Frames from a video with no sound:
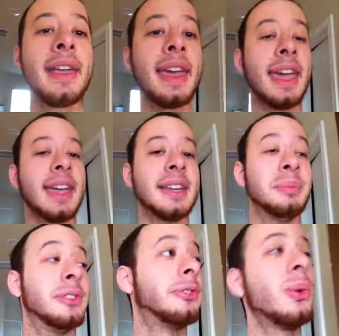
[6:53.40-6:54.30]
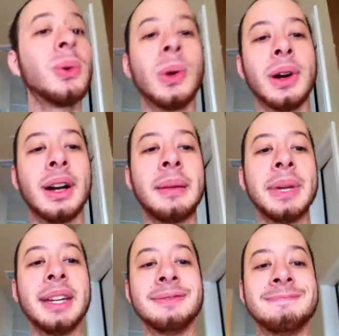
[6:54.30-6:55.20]
And before, I
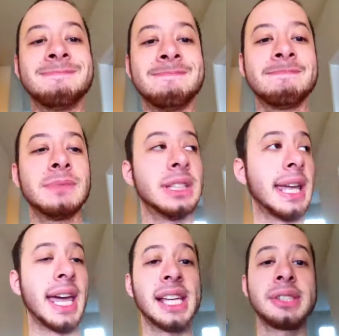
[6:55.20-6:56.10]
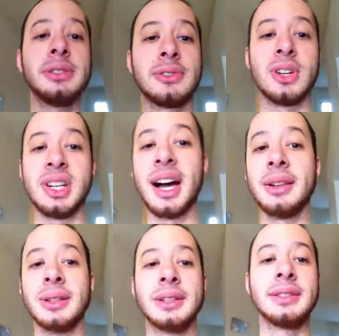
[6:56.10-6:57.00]
mean, they asked you for a
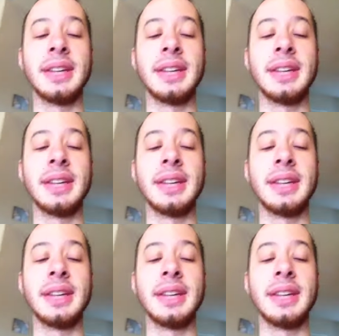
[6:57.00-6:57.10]
dollar.